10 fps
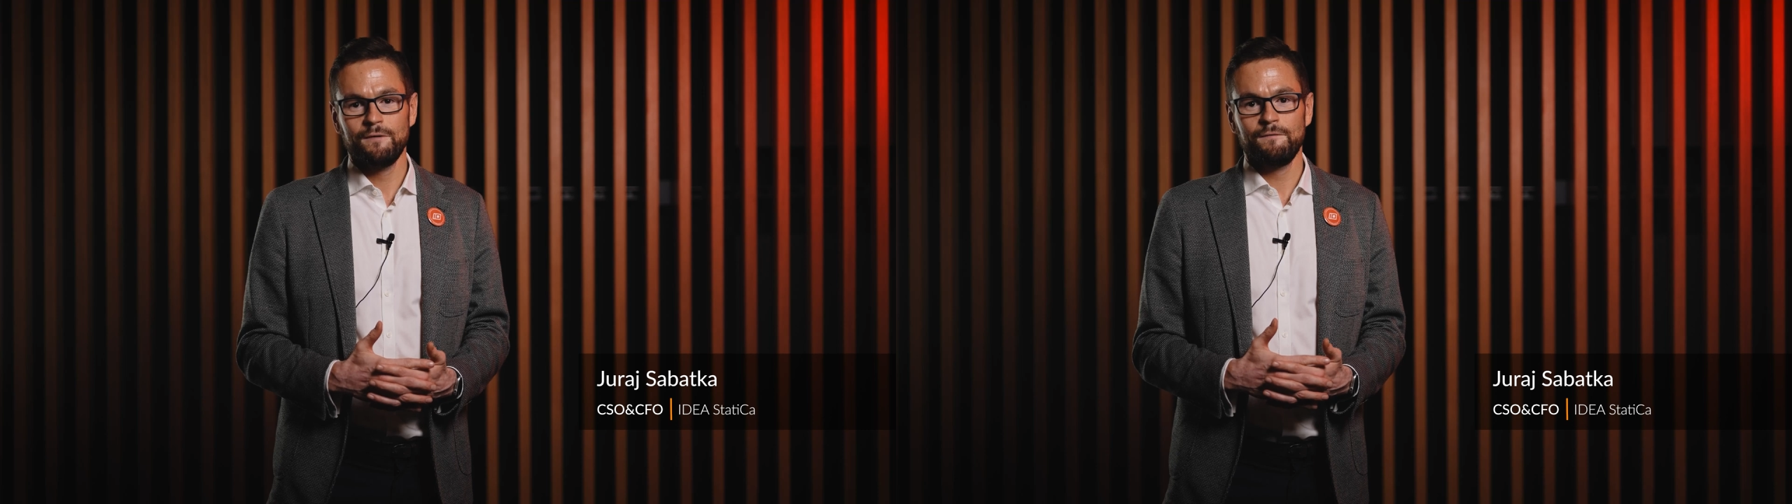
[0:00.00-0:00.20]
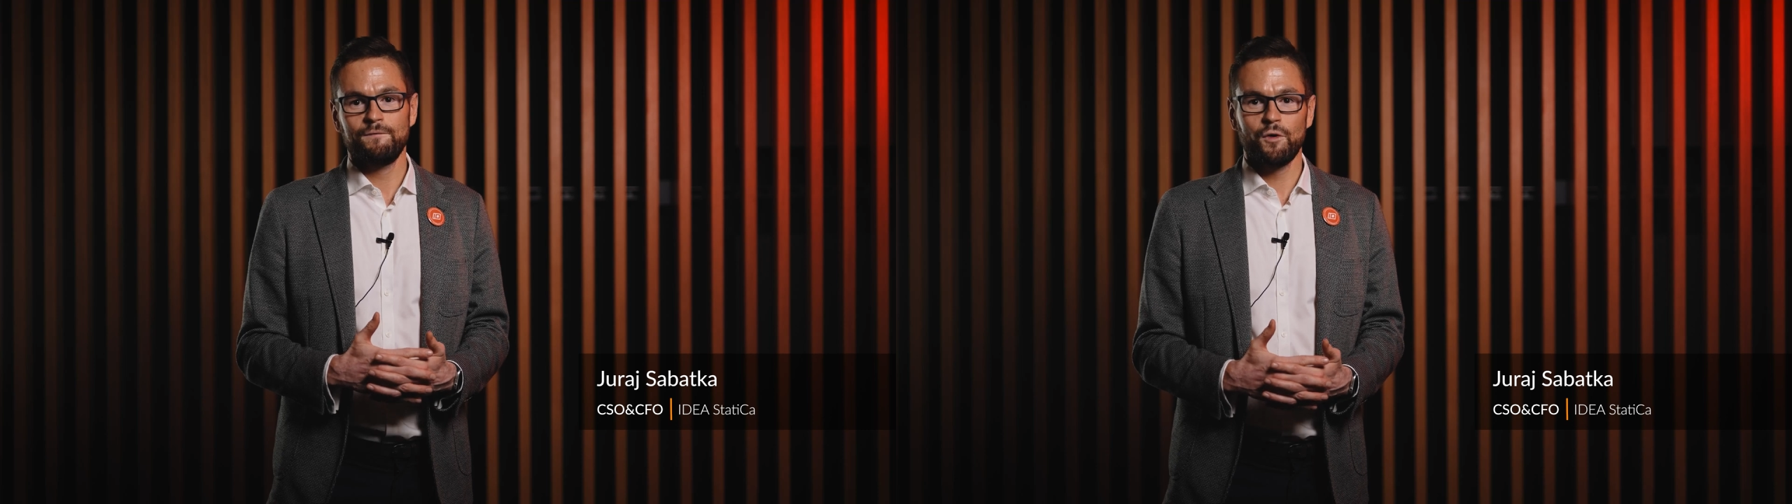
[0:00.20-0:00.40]

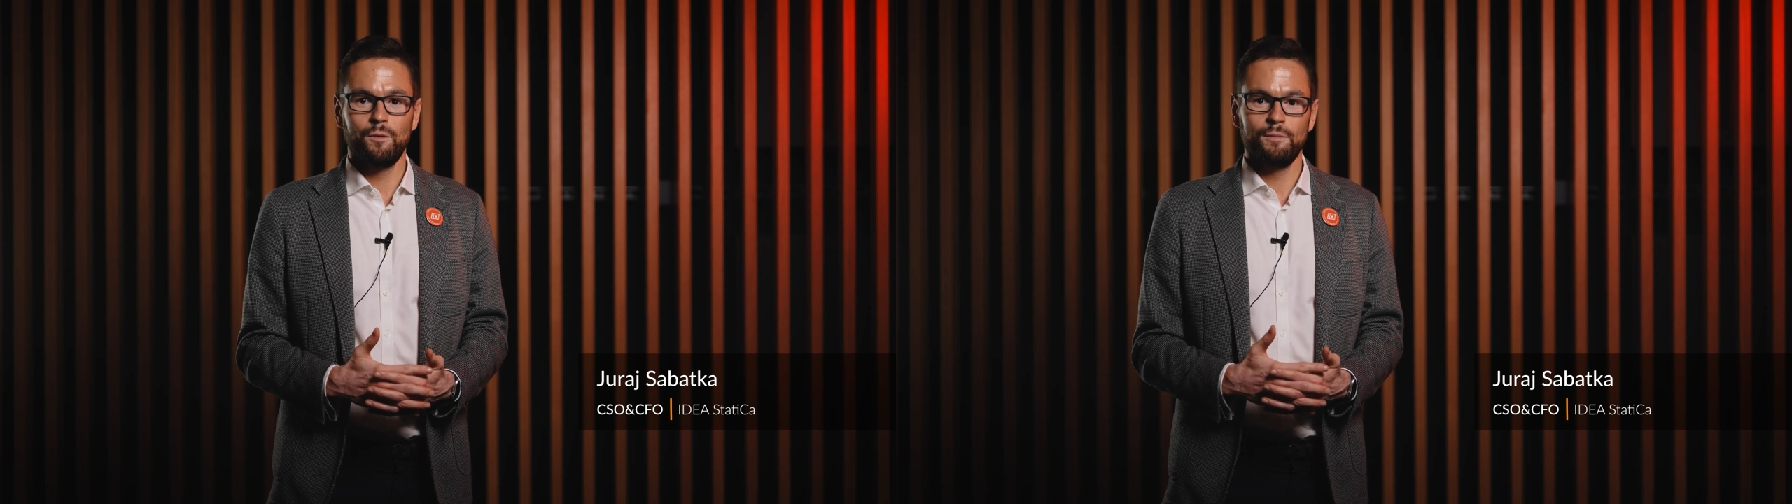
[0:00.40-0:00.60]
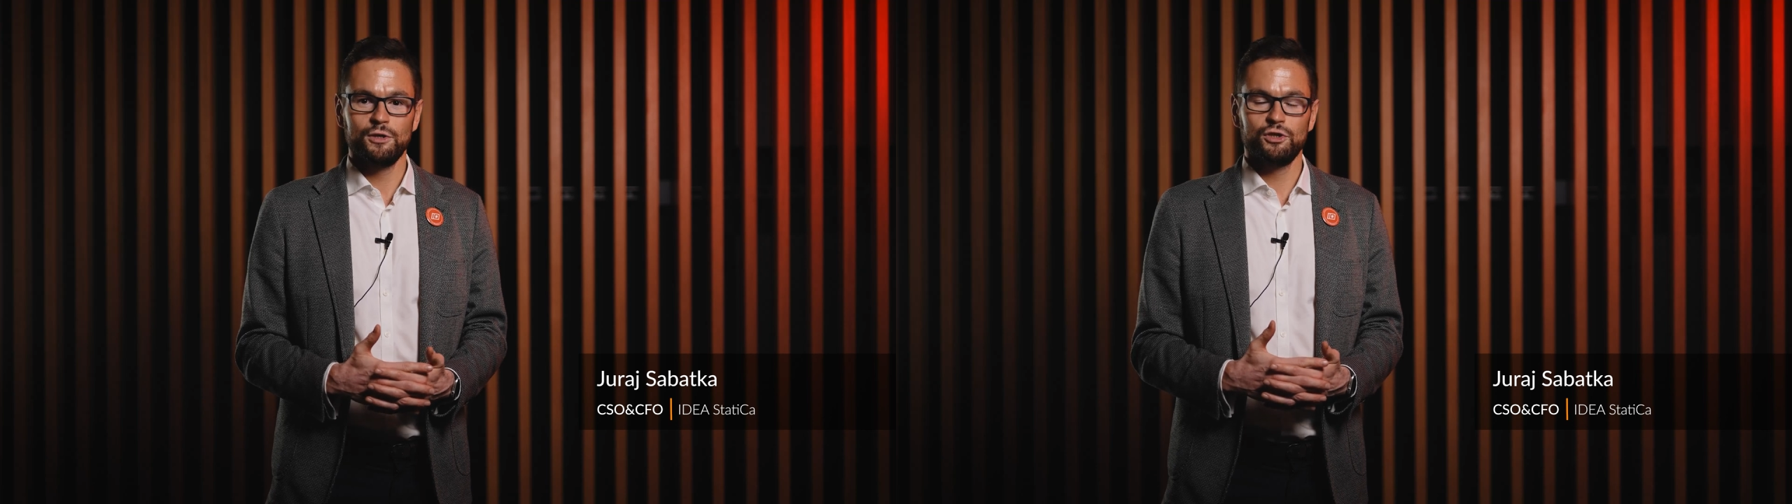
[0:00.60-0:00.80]

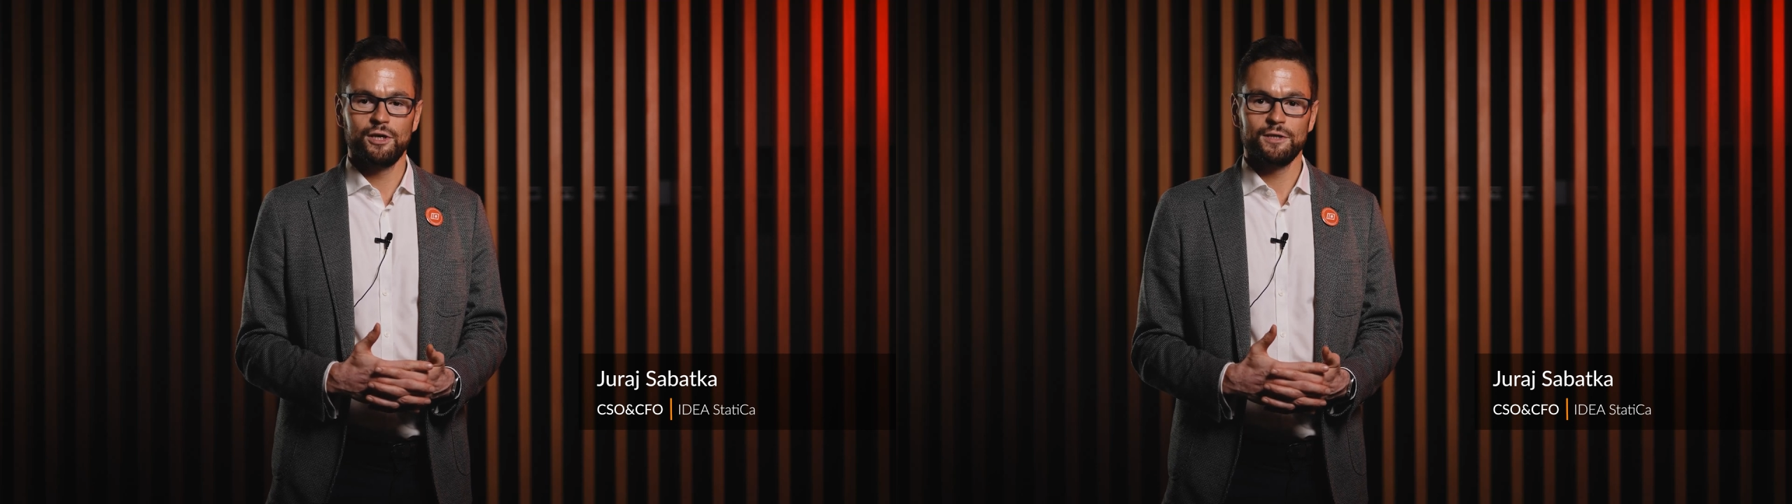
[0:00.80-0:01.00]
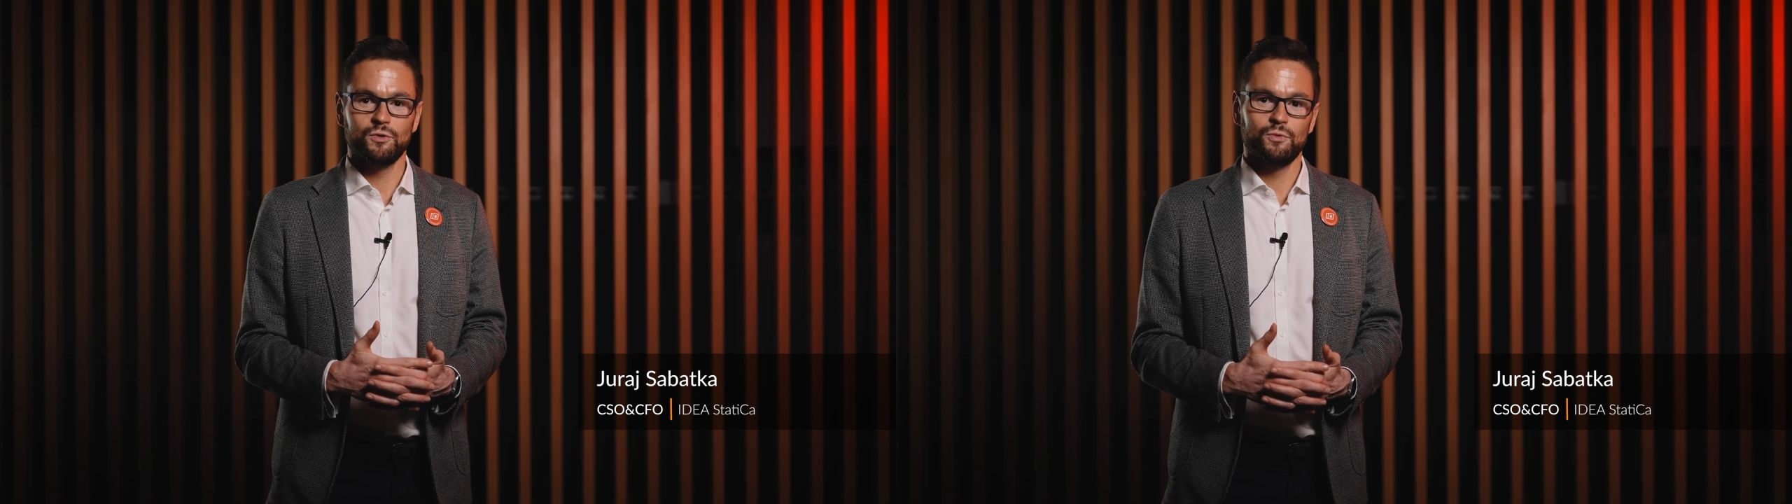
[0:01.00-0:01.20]
from
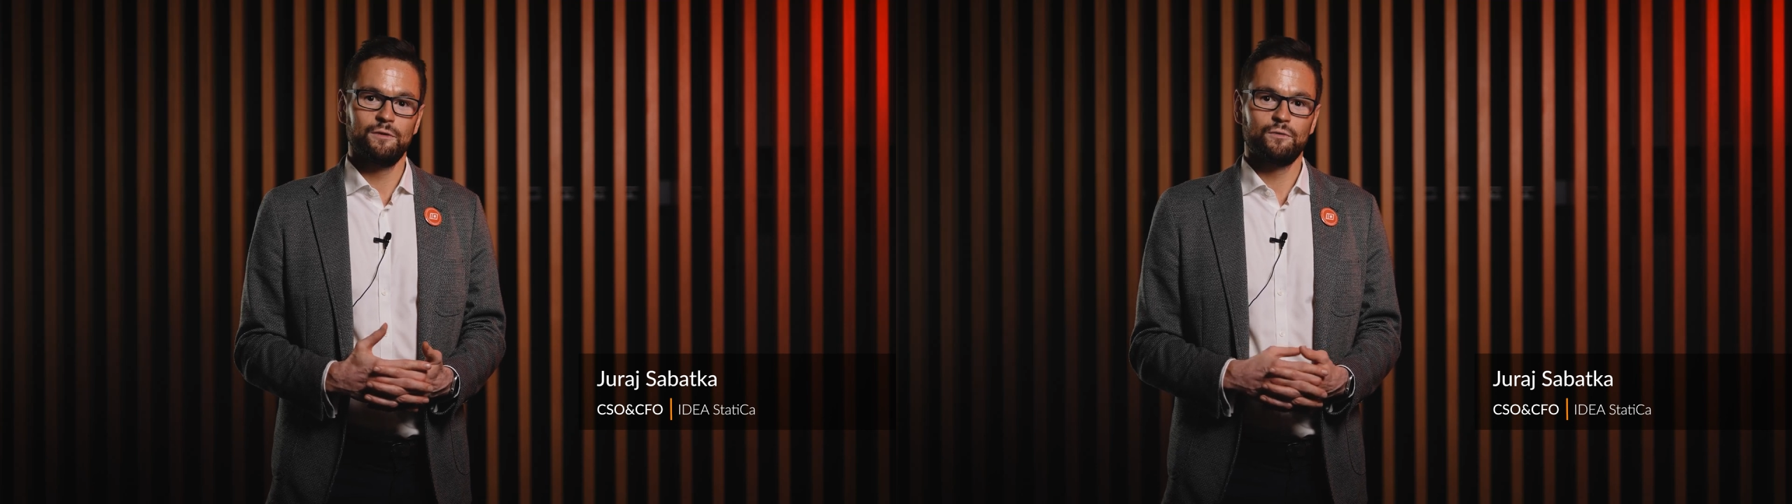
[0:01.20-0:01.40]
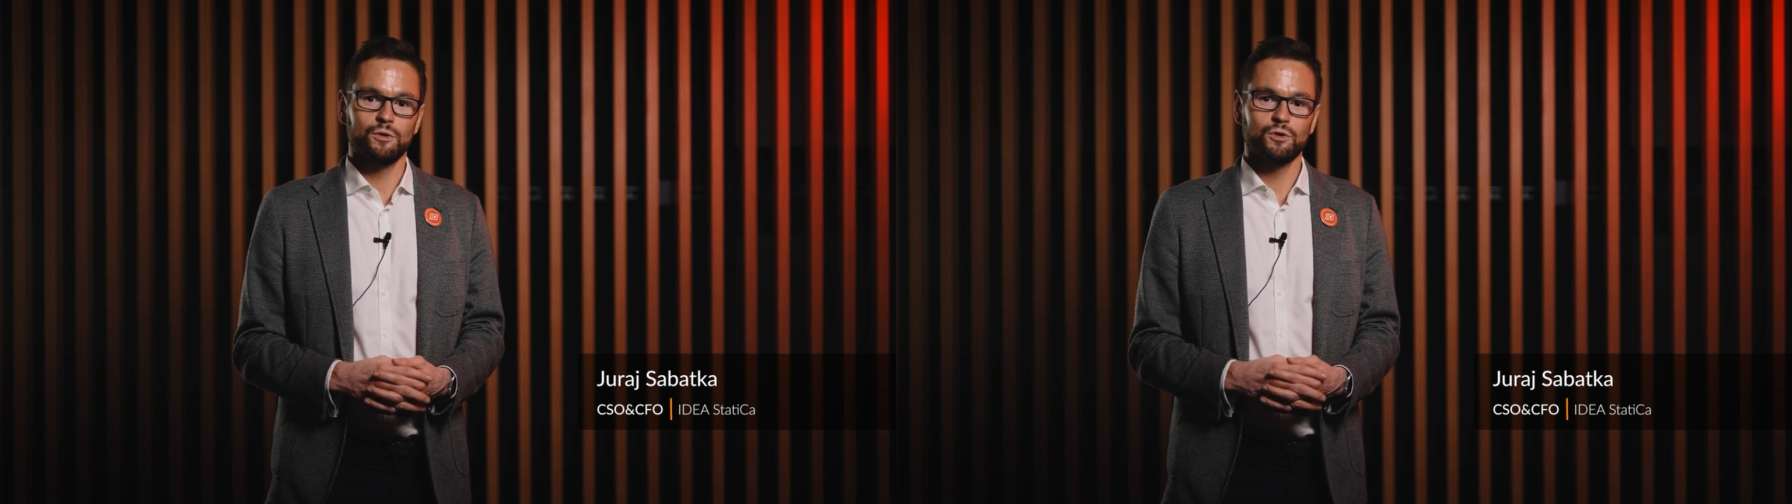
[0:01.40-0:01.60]
just
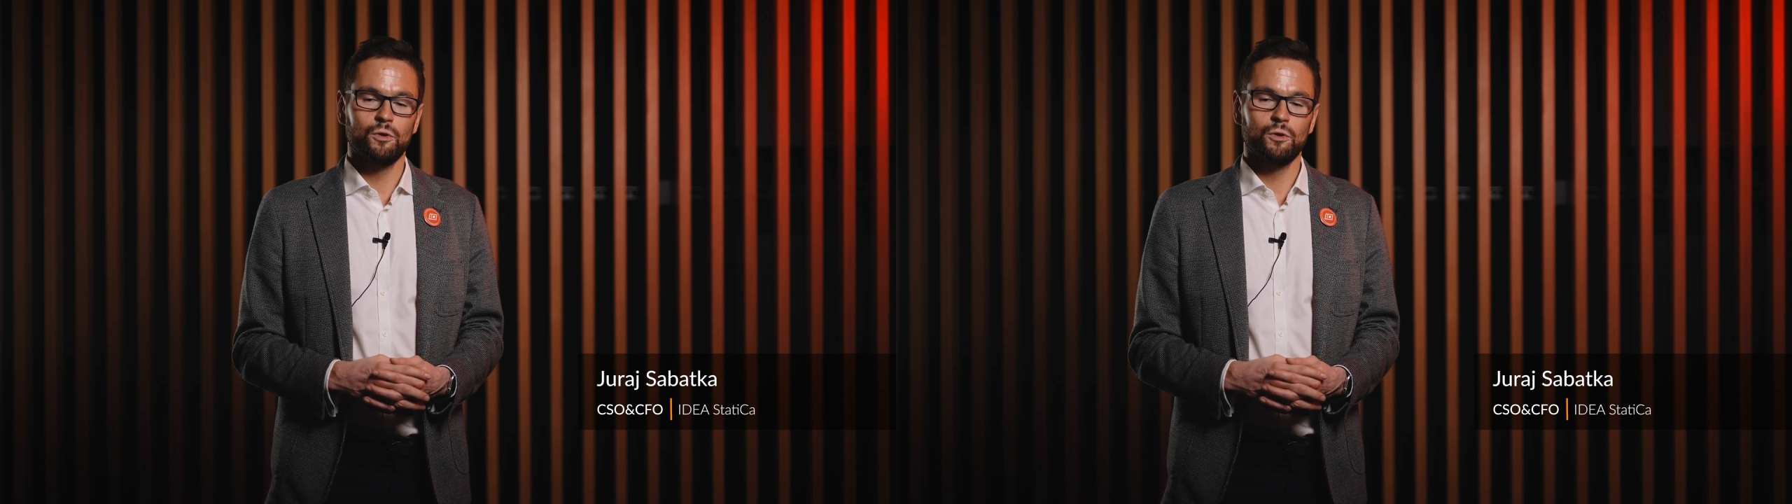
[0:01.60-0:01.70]
reinforced